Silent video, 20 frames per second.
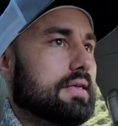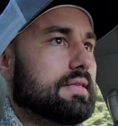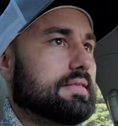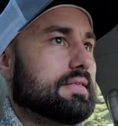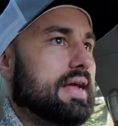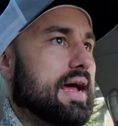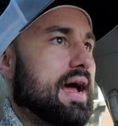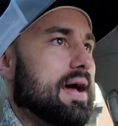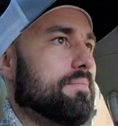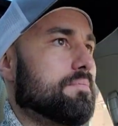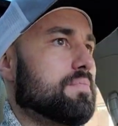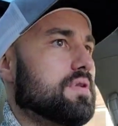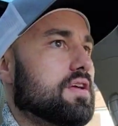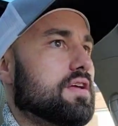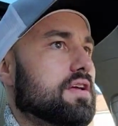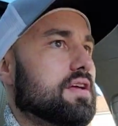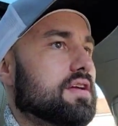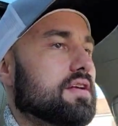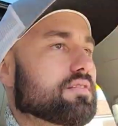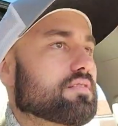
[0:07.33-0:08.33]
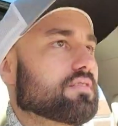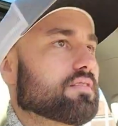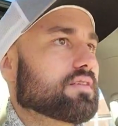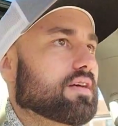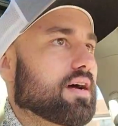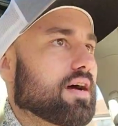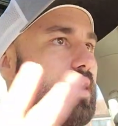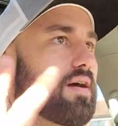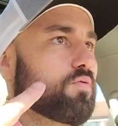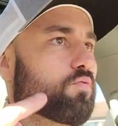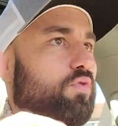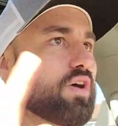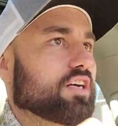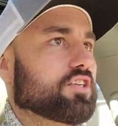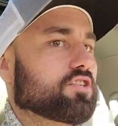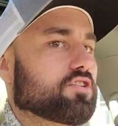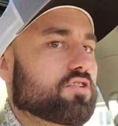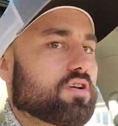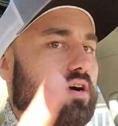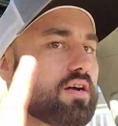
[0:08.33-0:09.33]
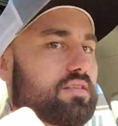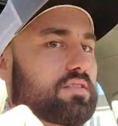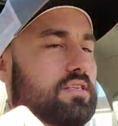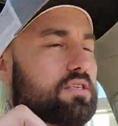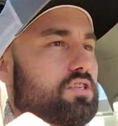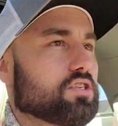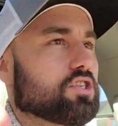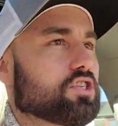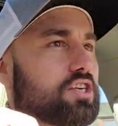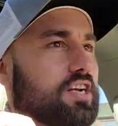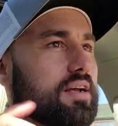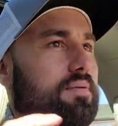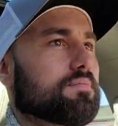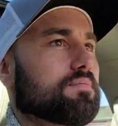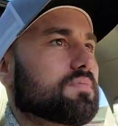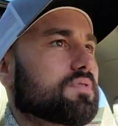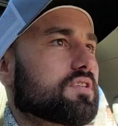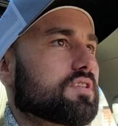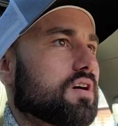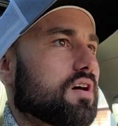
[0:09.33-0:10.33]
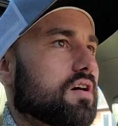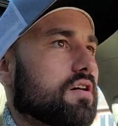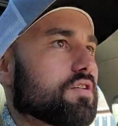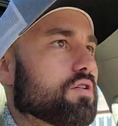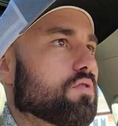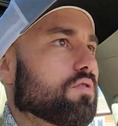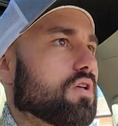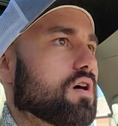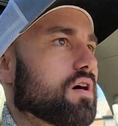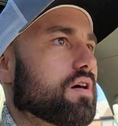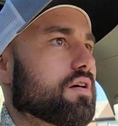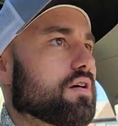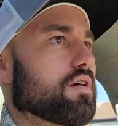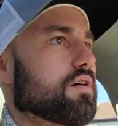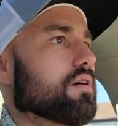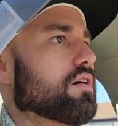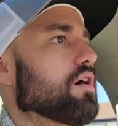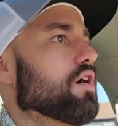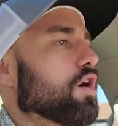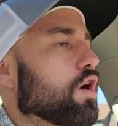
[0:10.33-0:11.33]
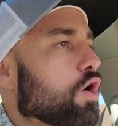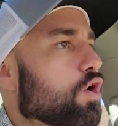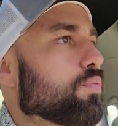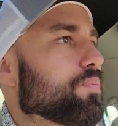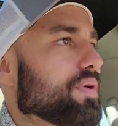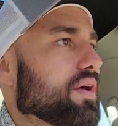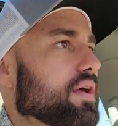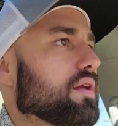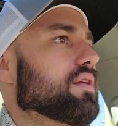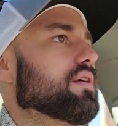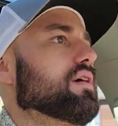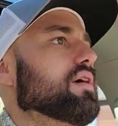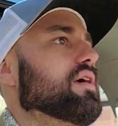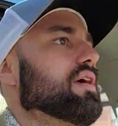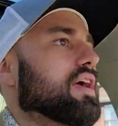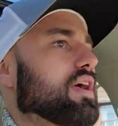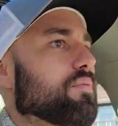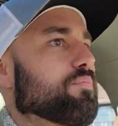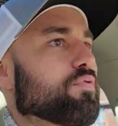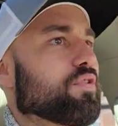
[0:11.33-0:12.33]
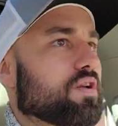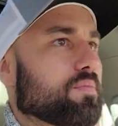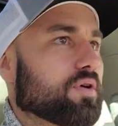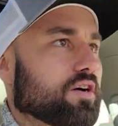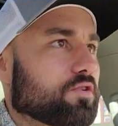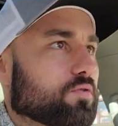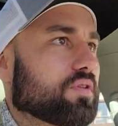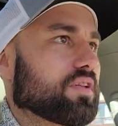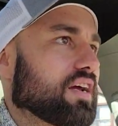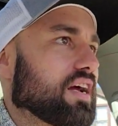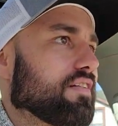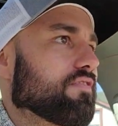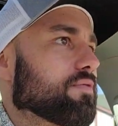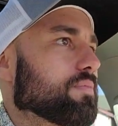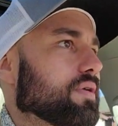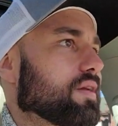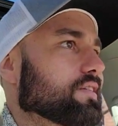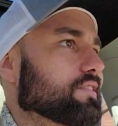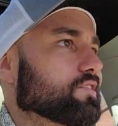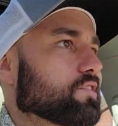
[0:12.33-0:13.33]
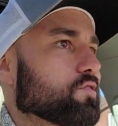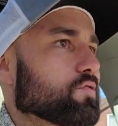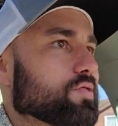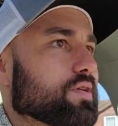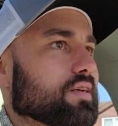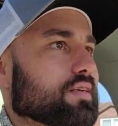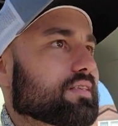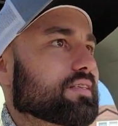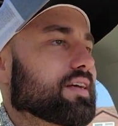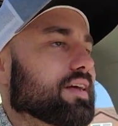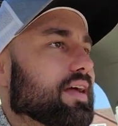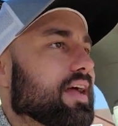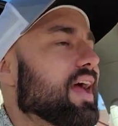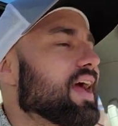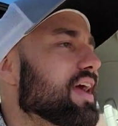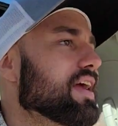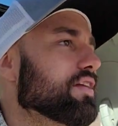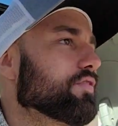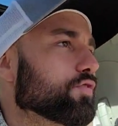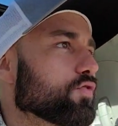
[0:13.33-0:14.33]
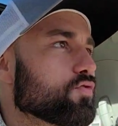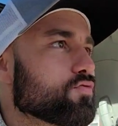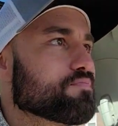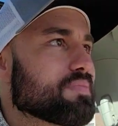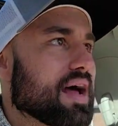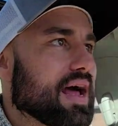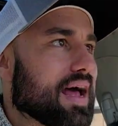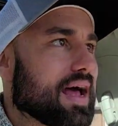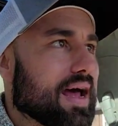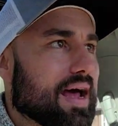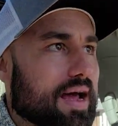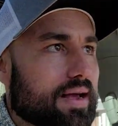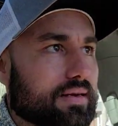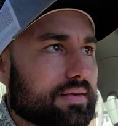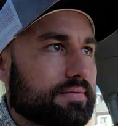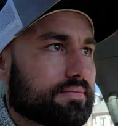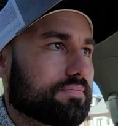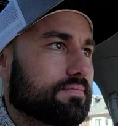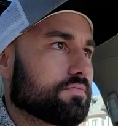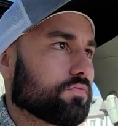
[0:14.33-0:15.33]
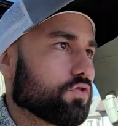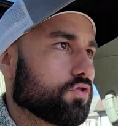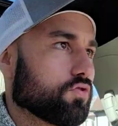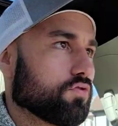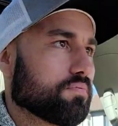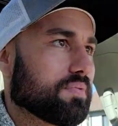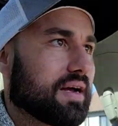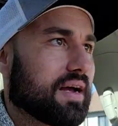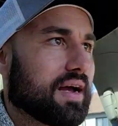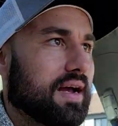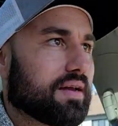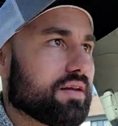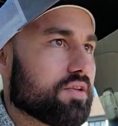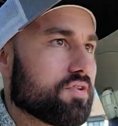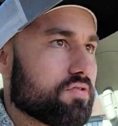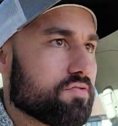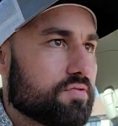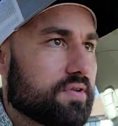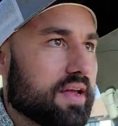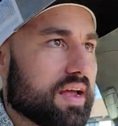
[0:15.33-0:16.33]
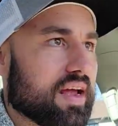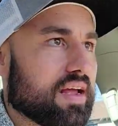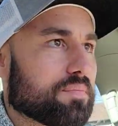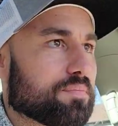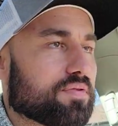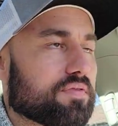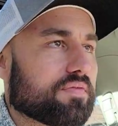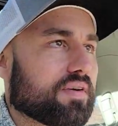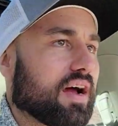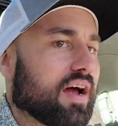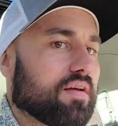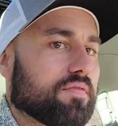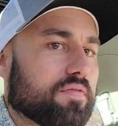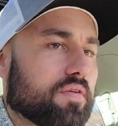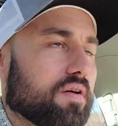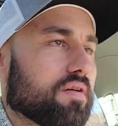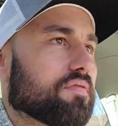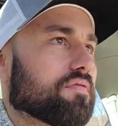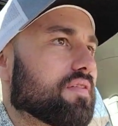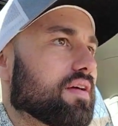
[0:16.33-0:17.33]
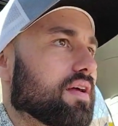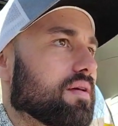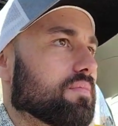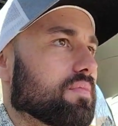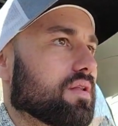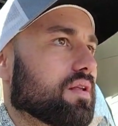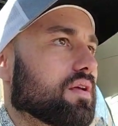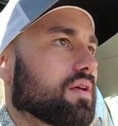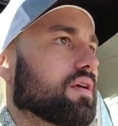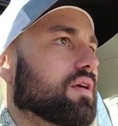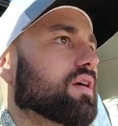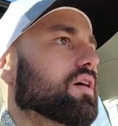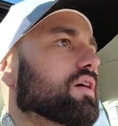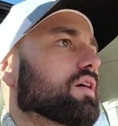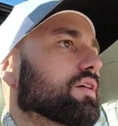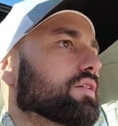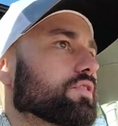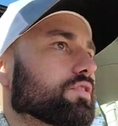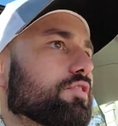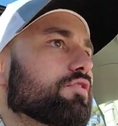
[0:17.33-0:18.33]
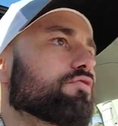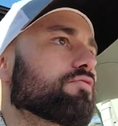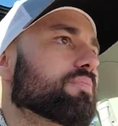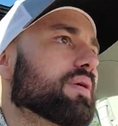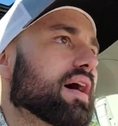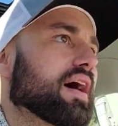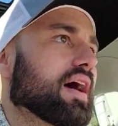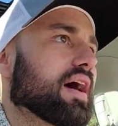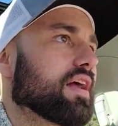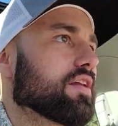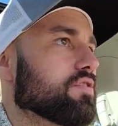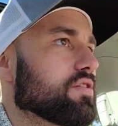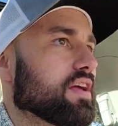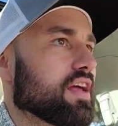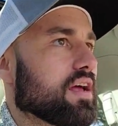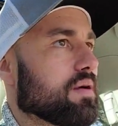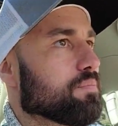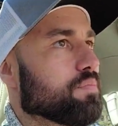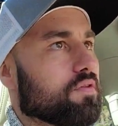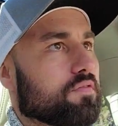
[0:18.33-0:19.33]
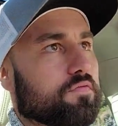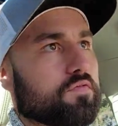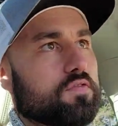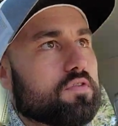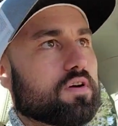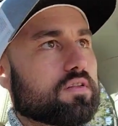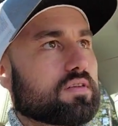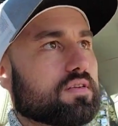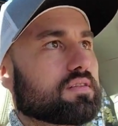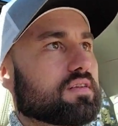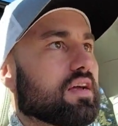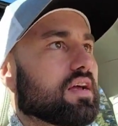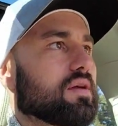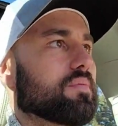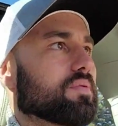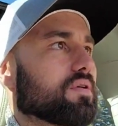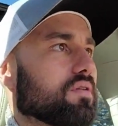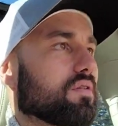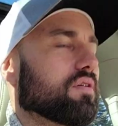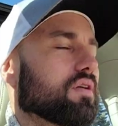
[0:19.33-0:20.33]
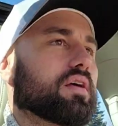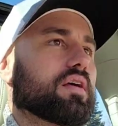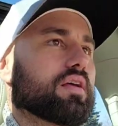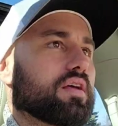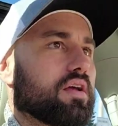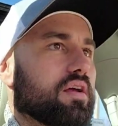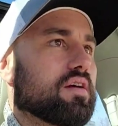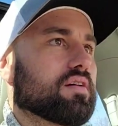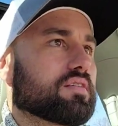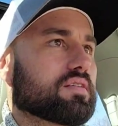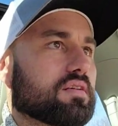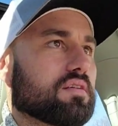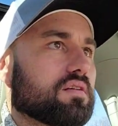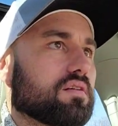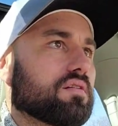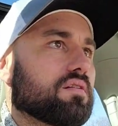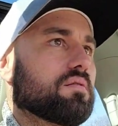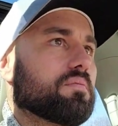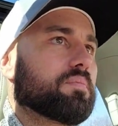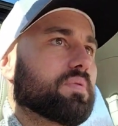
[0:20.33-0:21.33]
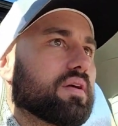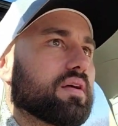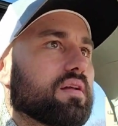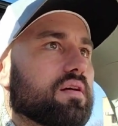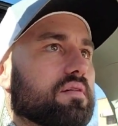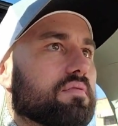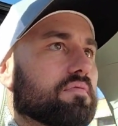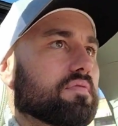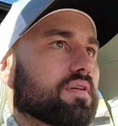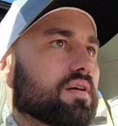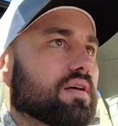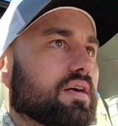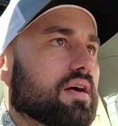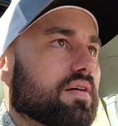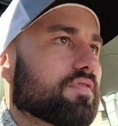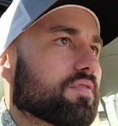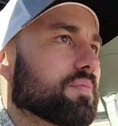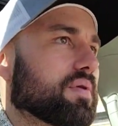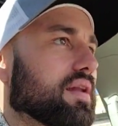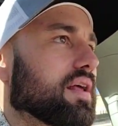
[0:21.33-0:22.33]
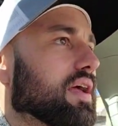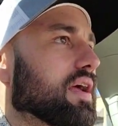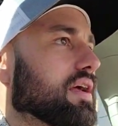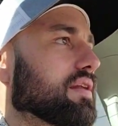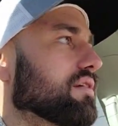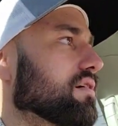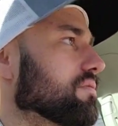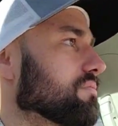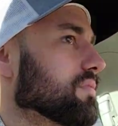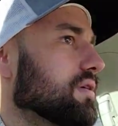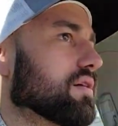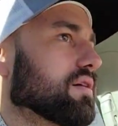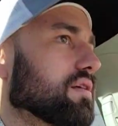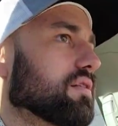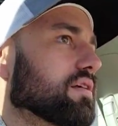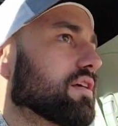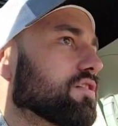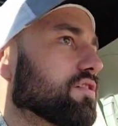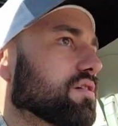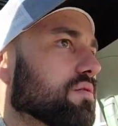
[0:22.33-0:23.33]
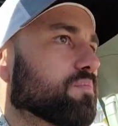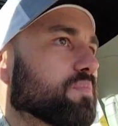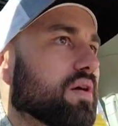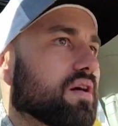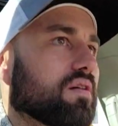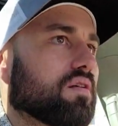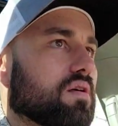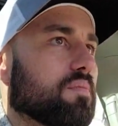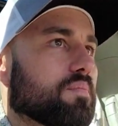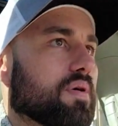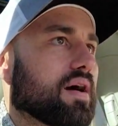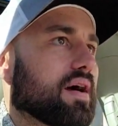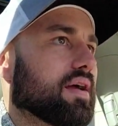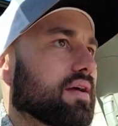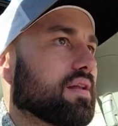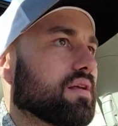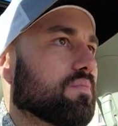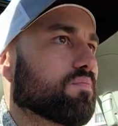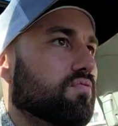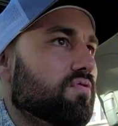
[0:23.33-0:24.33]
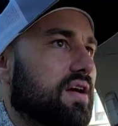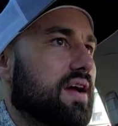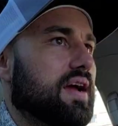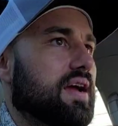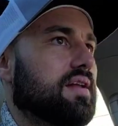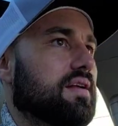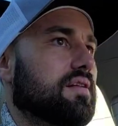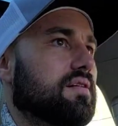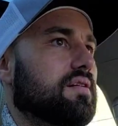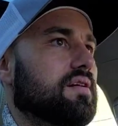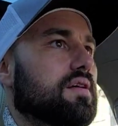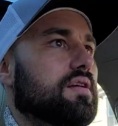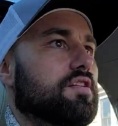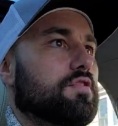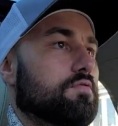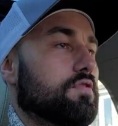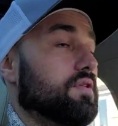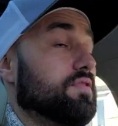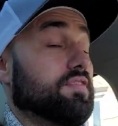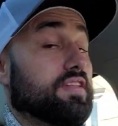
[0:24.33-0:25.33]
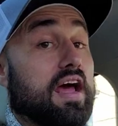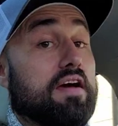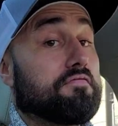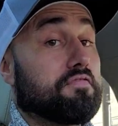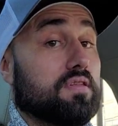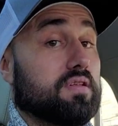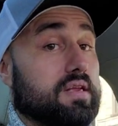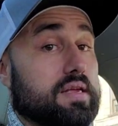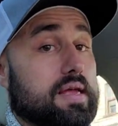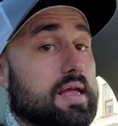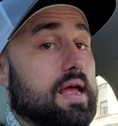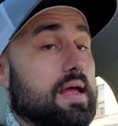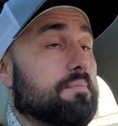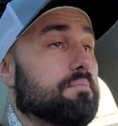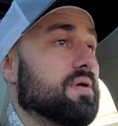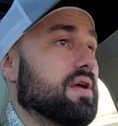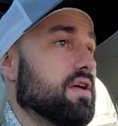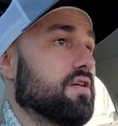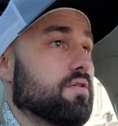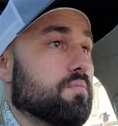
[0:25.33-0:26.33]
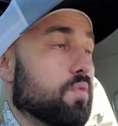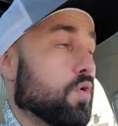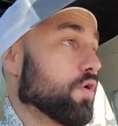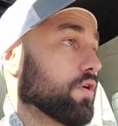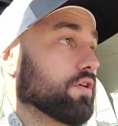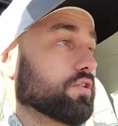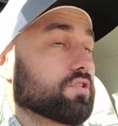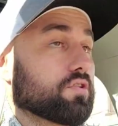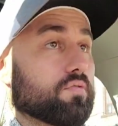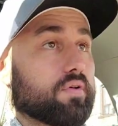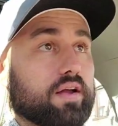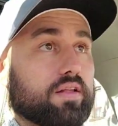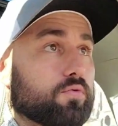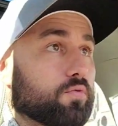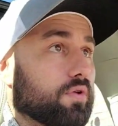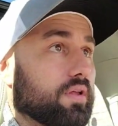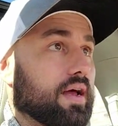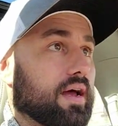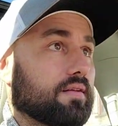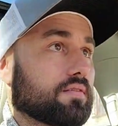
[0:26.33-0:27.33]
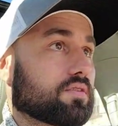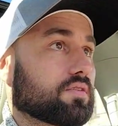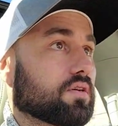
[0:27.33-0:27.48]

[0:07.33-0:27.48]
That means uh, restaurants and gyms are no longer open, and pretty much what the government is doing is saying, hey, too bad, too bad you can't provide for your family. Too bad you can't put food on the table. Here's a little bit of uh, government handout money that you can barely buy any bread, and you definitely can't pay your mortgage or rent with that.